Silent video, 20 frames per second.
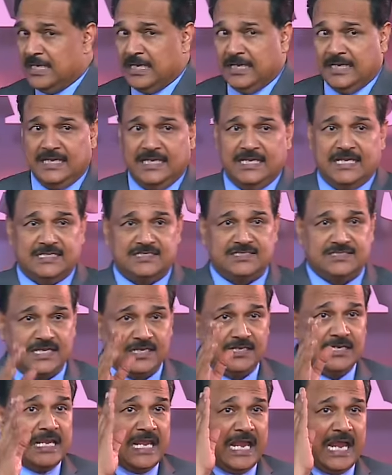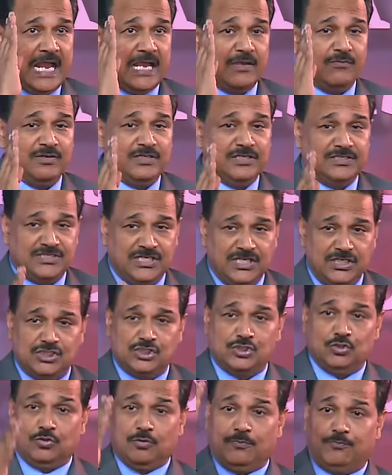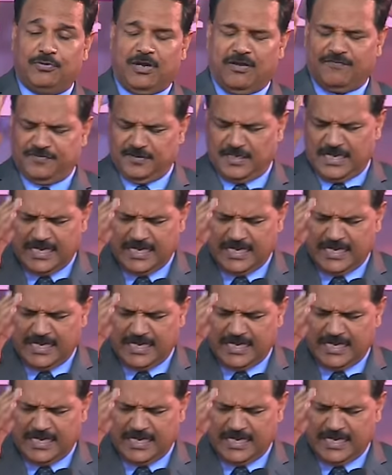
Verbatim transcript: He has said, I will teach you to profit.